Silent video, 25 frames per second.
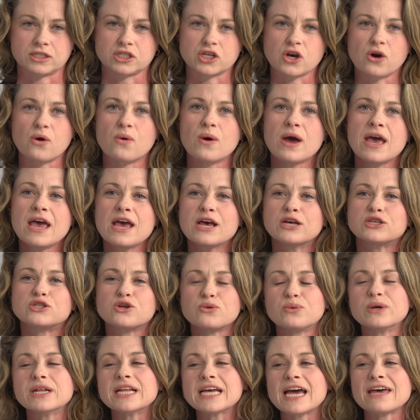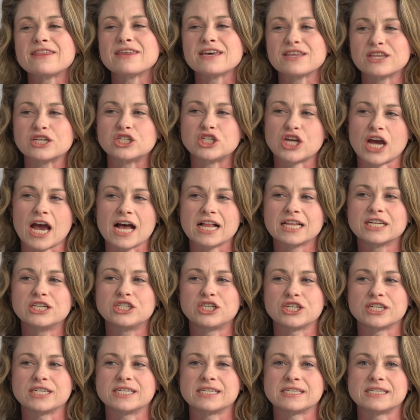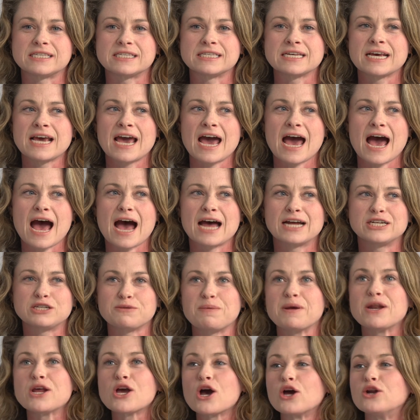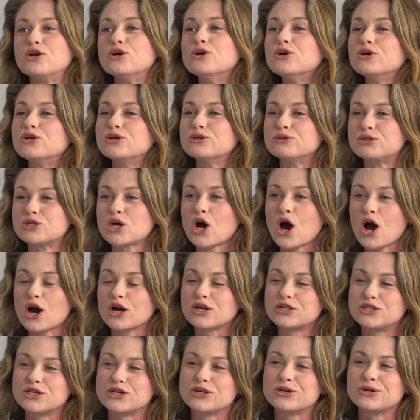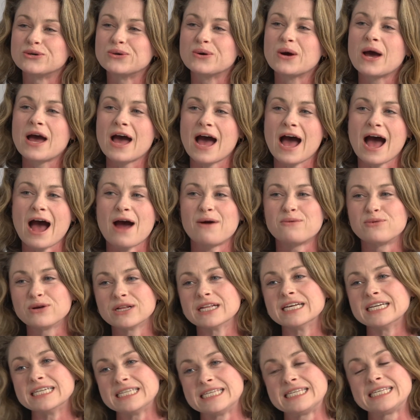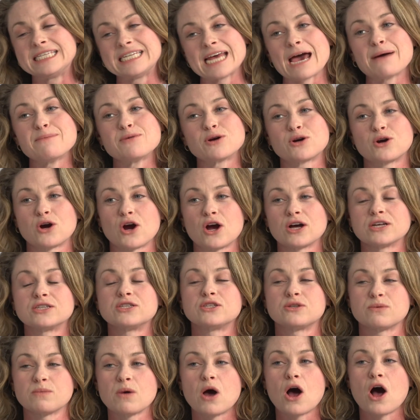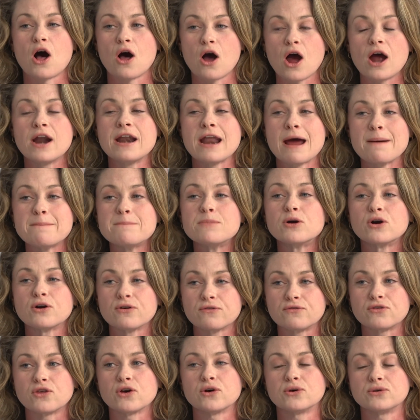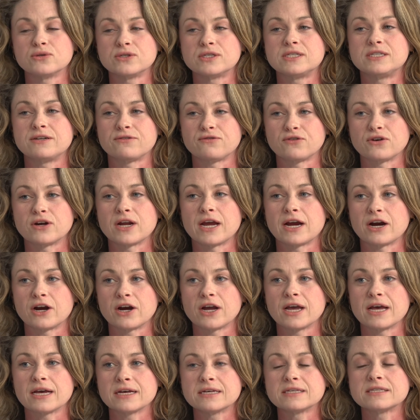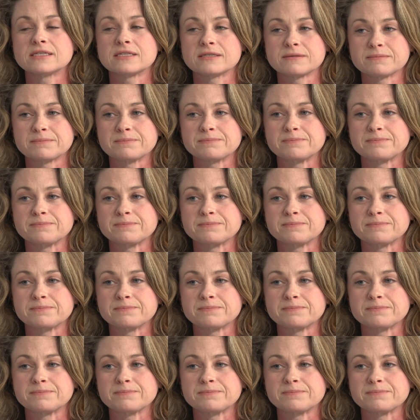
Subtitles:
So really, I think the challenges, depending on who you talk to, really stem across a number of those different areas.